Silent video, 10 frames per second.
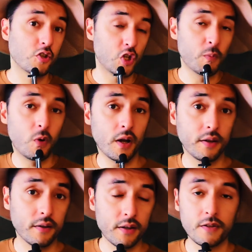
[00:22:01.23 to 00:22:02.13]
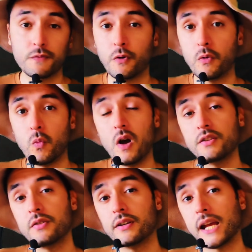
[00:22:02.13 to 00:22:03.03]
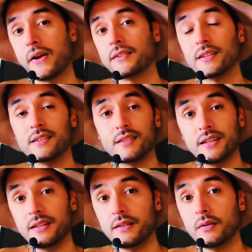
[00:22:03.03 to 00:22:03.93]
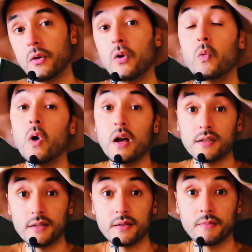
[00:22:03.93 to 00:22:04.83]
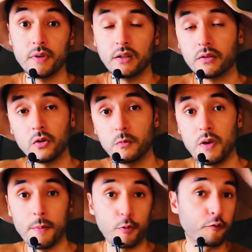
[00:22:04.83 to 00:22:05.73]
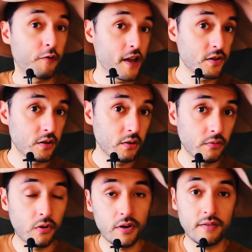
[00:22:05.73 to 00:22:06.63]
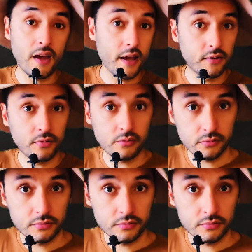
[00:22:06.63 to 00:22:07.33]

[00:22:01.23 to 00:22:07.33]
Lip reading: Someone is for what your character did or was. It could be a profession or a title,